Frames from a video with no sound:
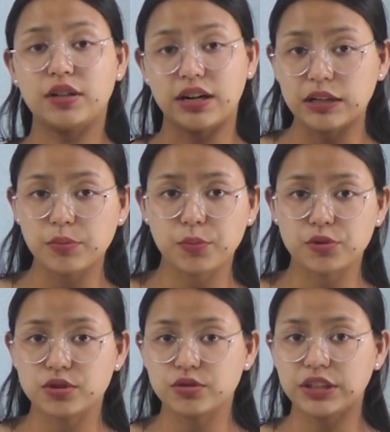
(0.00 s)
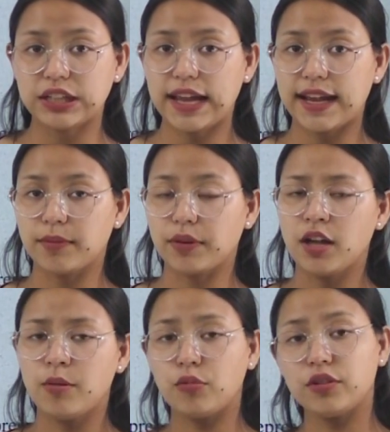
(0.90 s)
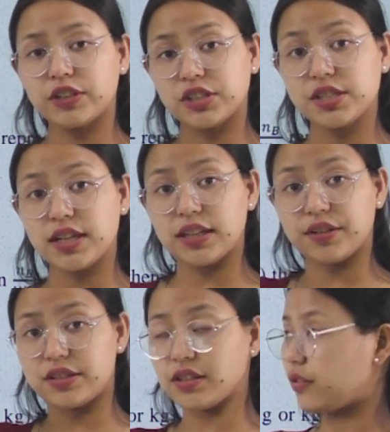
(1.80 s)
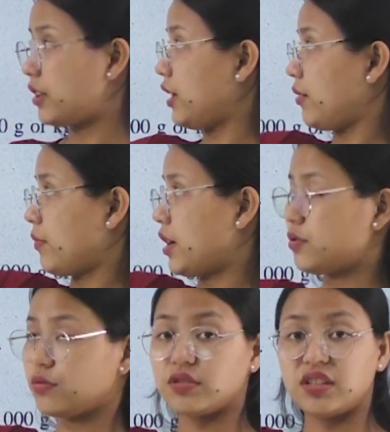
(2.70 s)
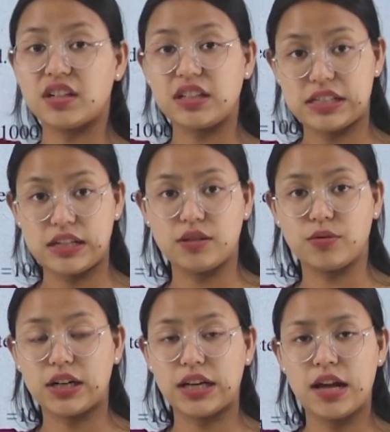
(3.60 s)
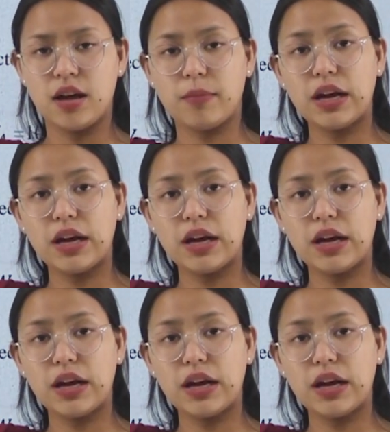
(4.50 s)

directly proportional in any high. Mole fraction is increased already. Masu decrease hand already.